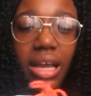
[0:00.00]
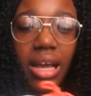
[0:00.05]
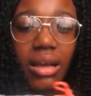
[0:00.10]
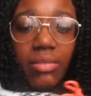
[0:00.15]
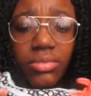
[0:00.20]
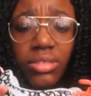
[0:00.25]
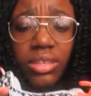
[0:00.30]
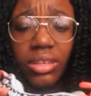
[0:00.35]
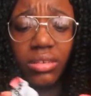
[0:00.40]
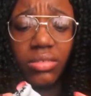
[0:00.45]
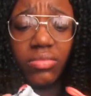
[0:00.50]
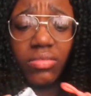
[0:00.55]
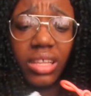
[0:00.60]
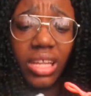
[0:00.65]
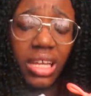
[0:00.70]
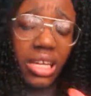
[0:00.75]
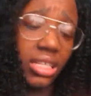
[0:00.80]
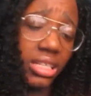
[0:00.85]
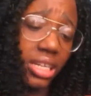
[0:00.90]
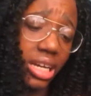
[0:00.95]
Absolutely love
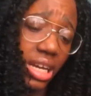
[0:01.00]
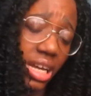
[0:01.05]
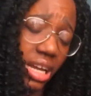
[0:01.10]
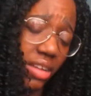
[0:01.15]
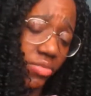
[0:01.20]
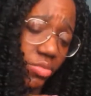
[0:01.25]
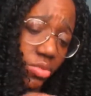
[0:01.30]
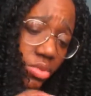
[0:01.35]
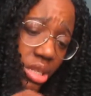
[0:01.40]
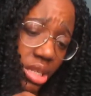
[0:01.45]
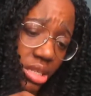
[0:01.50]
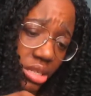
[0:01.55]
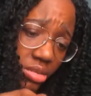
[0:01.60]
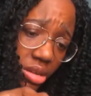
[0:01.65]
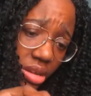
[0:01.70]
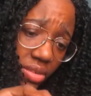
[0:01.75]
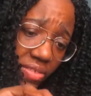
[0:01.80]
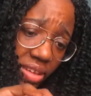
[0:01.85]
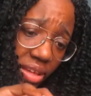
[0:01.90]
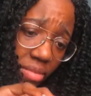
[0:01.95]
these. I have worn these
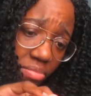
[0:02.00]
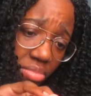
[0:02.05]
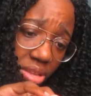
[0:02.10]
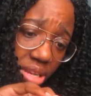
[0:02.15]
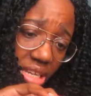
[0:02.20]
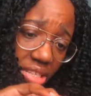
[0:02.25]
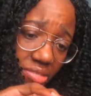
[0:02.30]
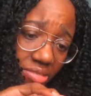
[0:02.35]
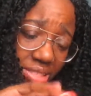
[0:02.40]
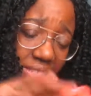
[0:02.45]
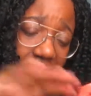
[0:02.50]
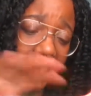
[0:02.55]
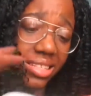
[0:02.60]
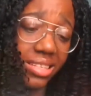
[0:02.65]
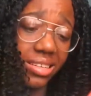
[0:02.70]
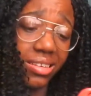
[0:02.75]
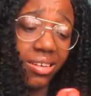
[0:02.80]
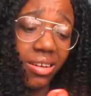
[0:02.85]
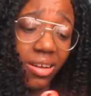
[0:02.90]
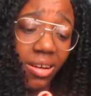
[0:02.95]
quite a fair bit. These are
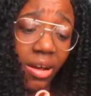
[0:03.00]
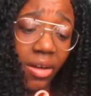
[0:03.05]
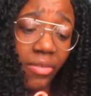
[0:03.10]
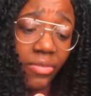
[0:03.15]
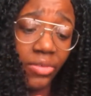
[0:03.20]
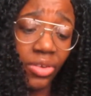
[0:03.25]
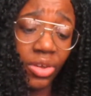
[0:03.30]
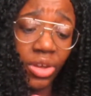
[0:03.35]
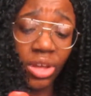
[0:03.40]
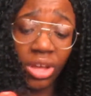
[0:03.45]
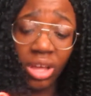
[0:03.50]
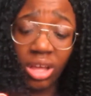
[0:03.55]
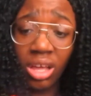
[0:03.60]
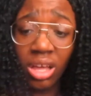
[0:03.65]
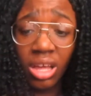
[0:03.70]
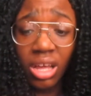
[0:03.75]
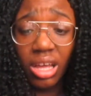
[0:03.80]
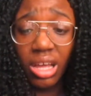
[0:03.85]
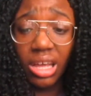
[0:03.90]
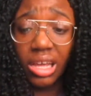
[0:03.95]
6.5
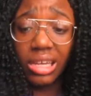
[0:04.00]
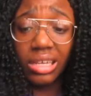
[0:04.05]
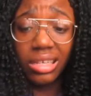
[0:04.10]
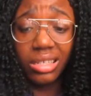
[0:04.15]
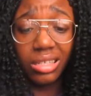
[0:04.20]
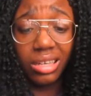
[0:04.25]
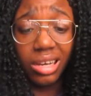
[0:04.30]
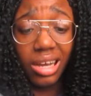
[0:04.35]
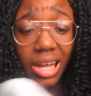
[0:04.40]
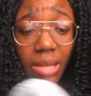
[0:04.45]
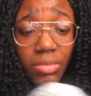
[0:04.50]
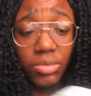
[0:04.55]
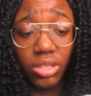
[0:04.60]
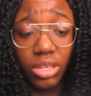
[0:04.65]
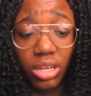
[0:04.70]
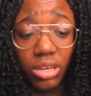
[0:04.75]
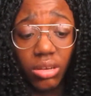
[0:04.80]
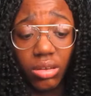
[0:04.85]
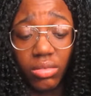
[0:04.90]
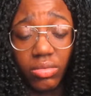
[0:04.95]
and I
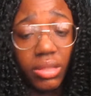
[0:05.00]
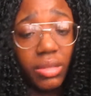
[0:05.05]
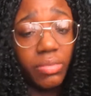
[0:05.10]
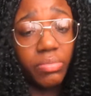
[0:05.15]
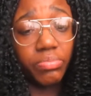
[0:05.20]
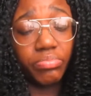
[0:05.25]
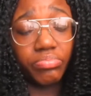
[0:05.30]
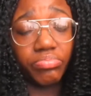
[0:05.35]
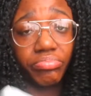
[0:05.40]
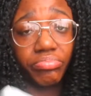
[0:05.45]
absolutely love them.